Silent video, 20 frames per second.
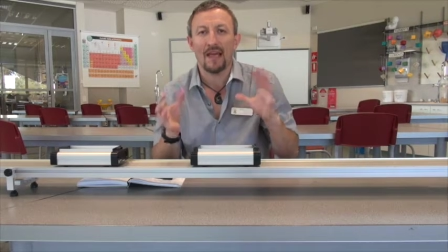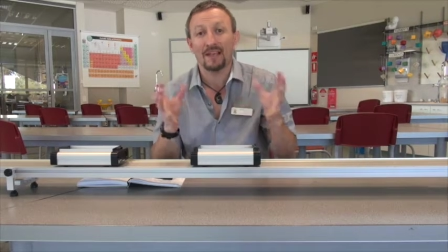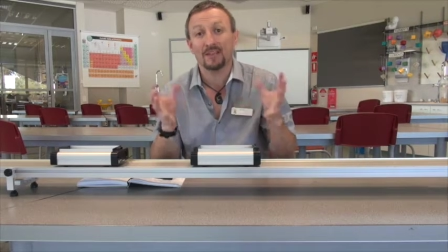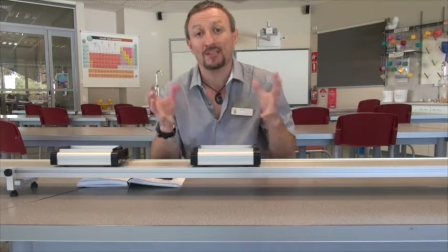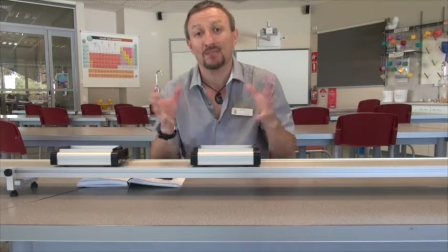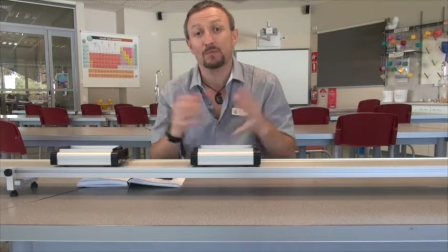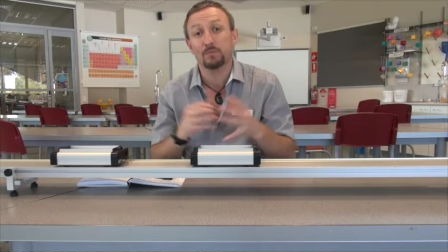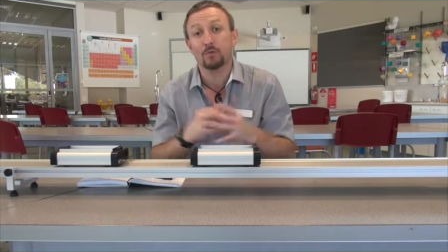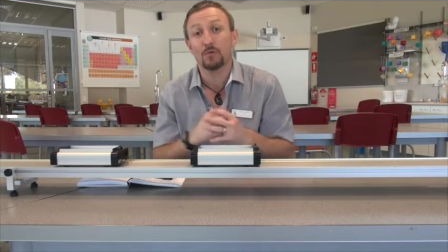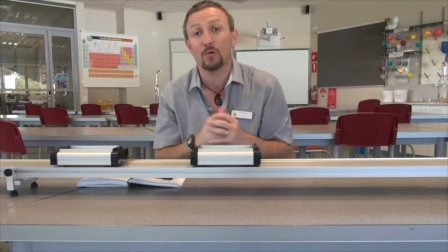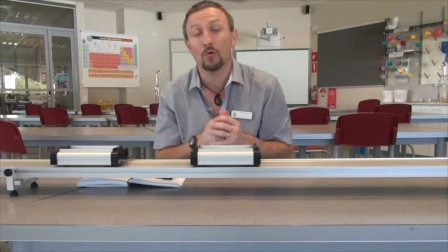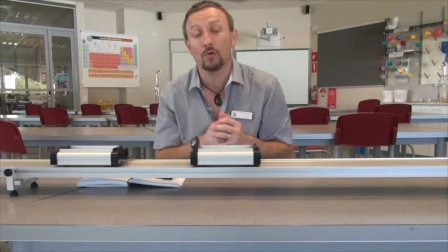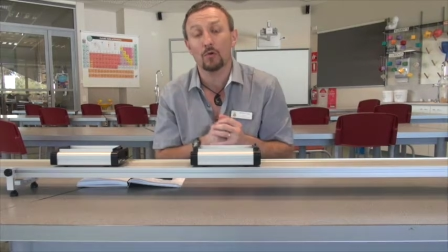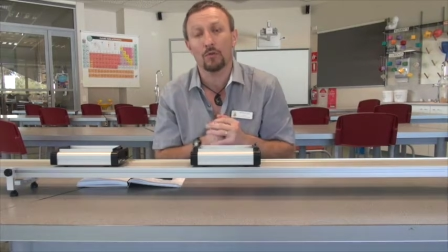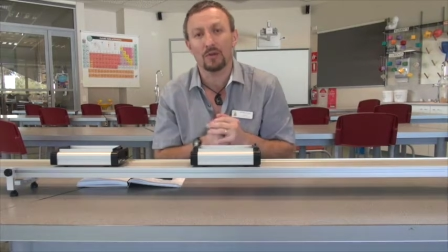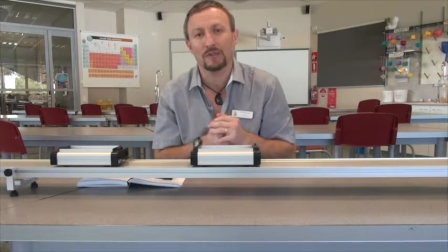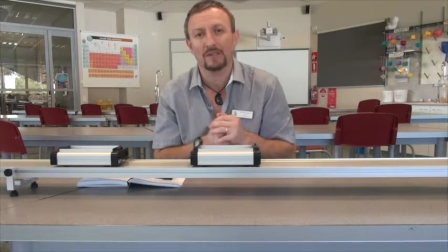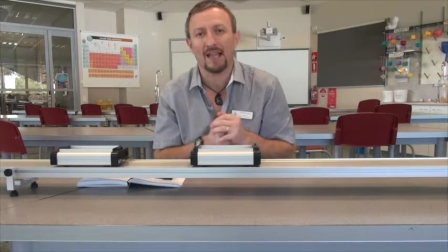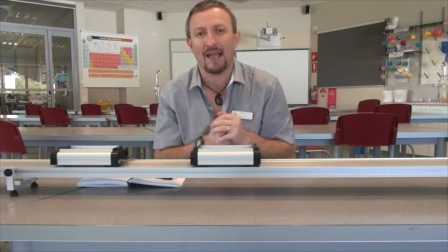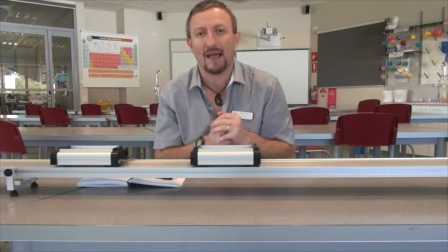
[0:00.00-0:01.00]
explore
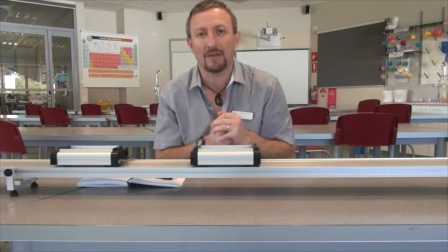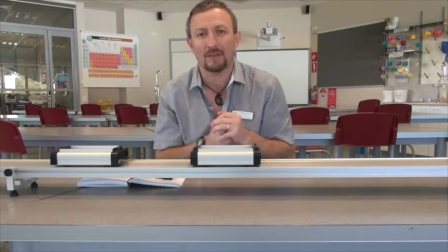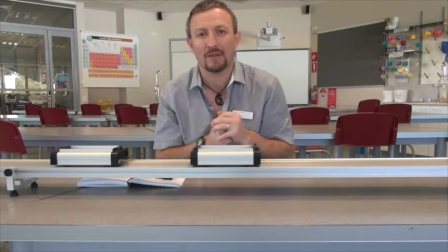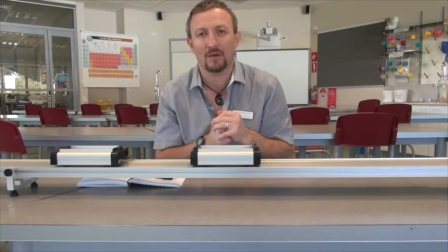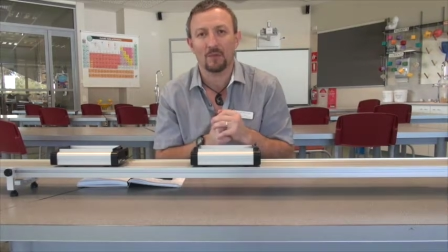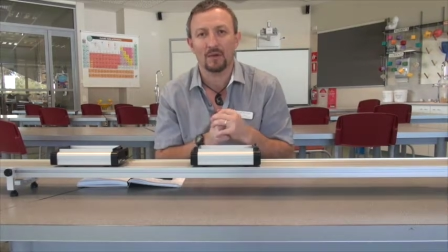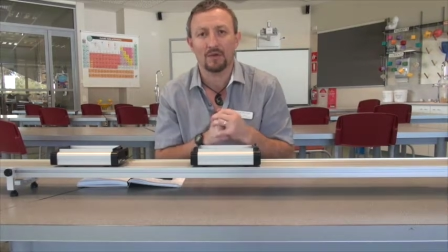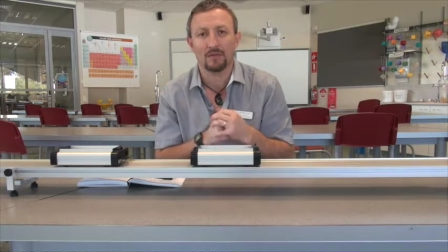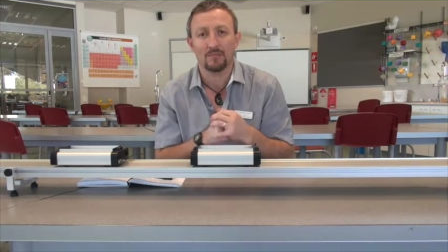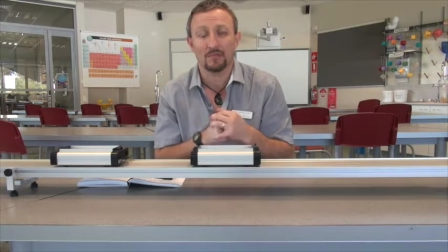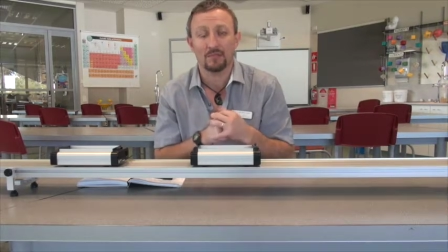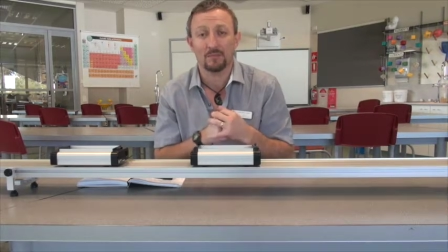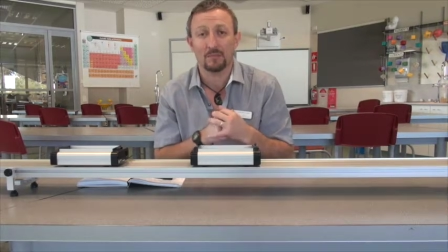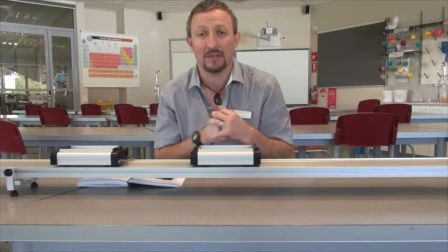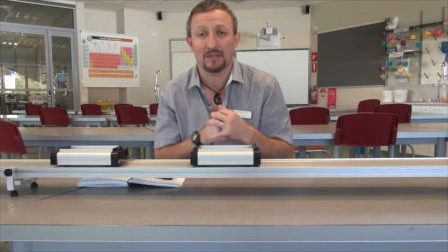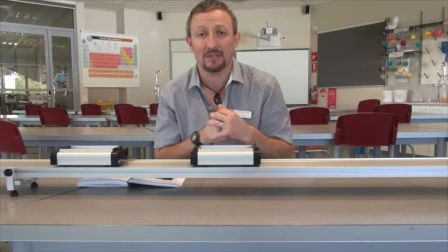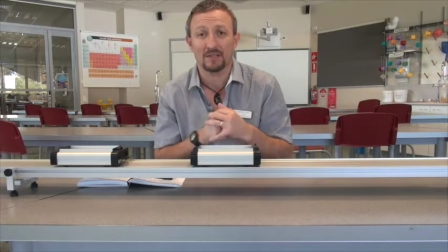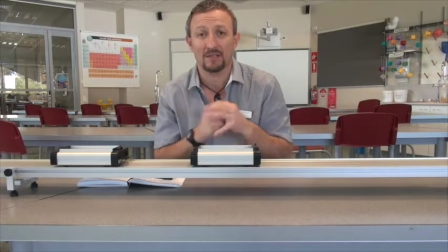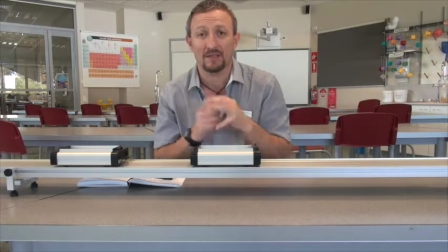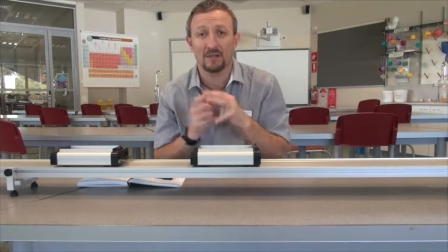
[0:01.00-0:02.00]
what's happening with
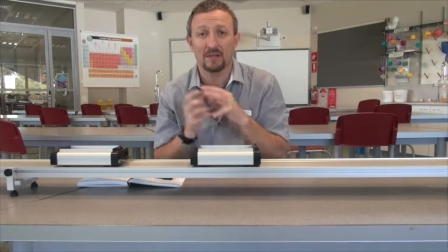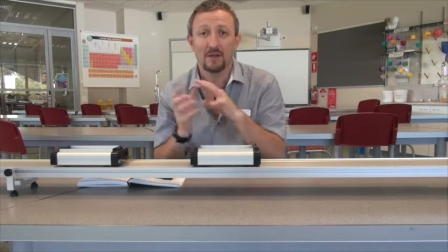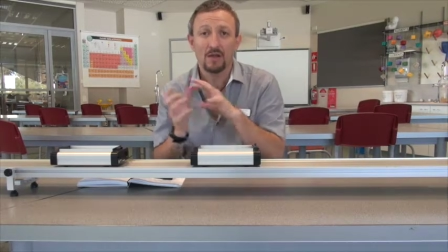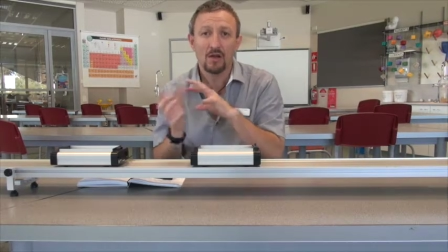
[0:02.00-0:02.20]
respect to